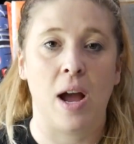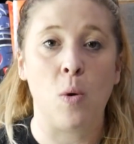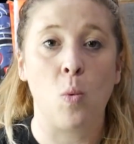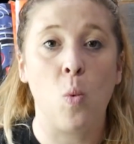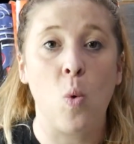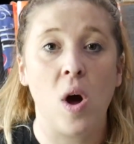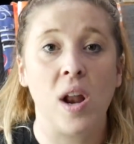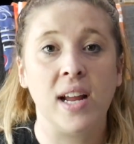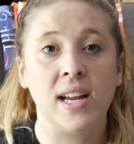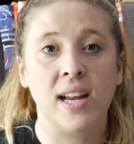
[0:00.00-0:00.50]
I
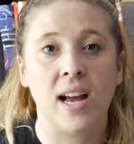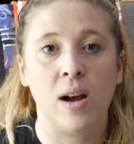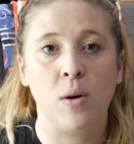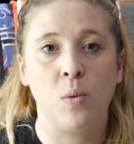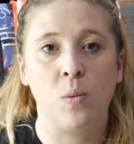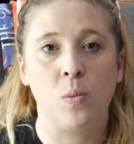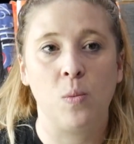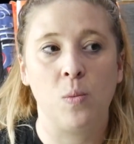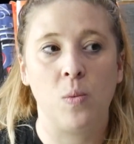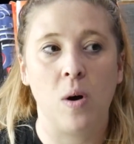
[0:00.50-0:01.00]
want
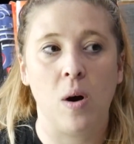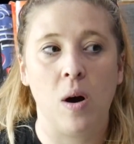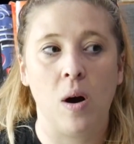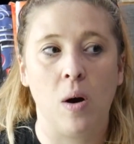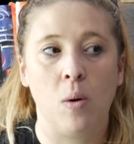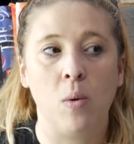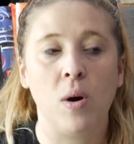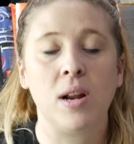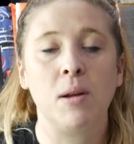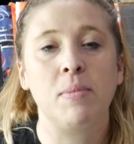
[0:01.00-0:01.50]

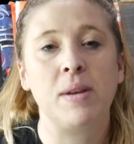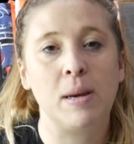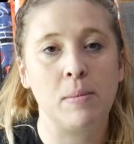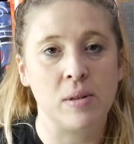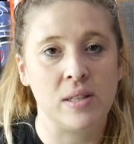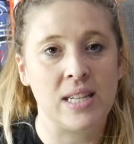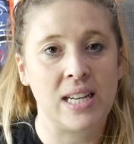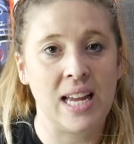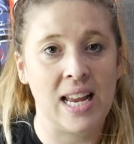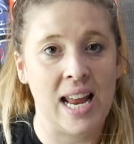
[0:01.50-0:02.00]
to be
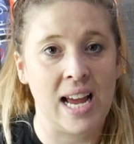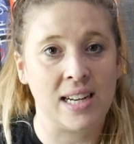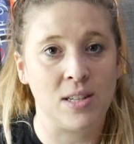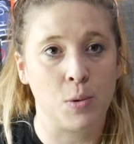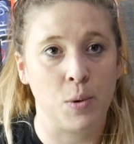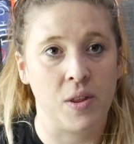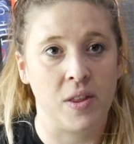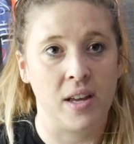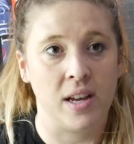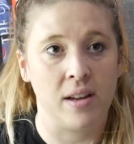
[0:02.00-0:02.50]
able to connect
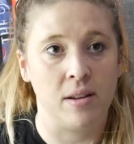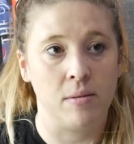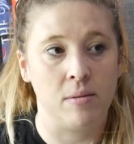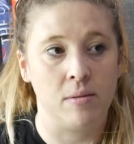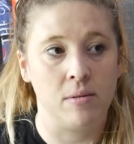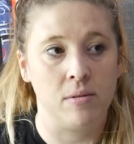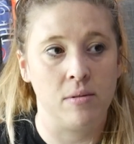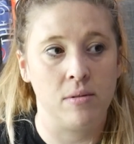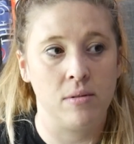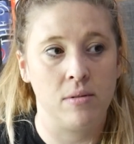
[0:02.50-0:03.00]
with it
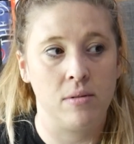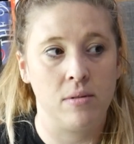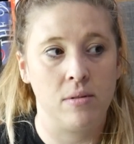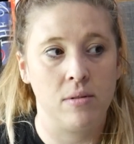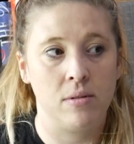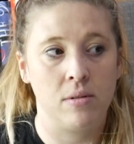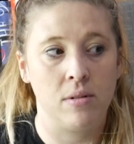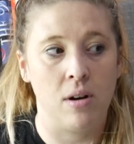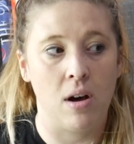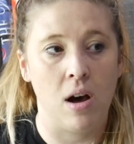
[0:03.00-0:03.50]

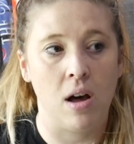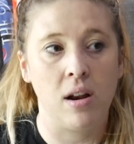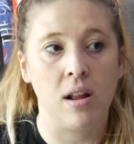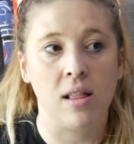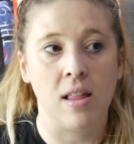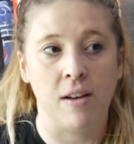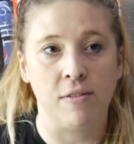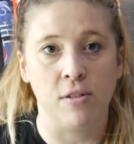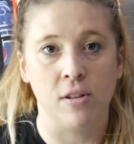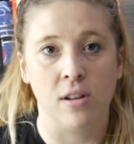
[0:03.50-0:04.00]
on a
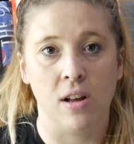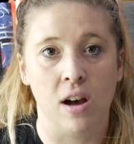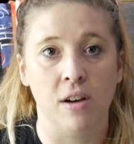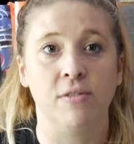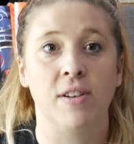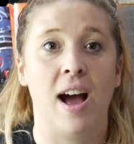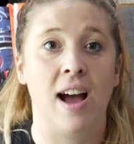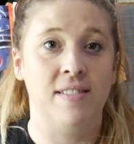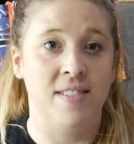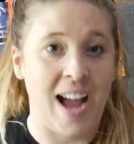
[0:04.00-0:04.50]
level
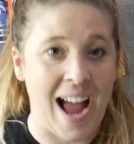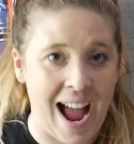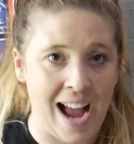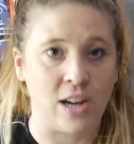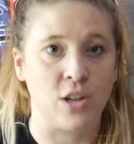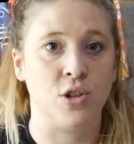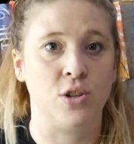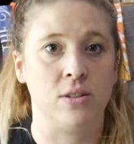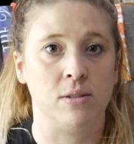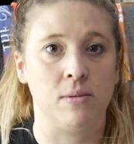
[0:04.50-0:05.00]
of, I've
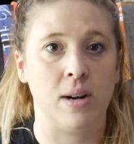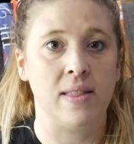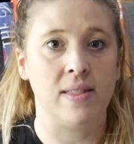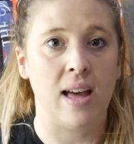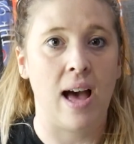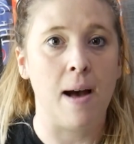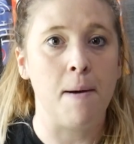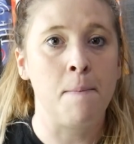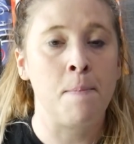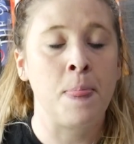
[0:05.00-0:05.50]
actually read
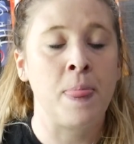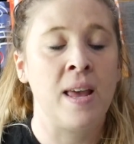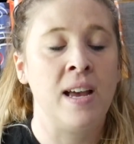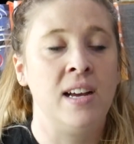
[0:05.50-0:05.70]
that.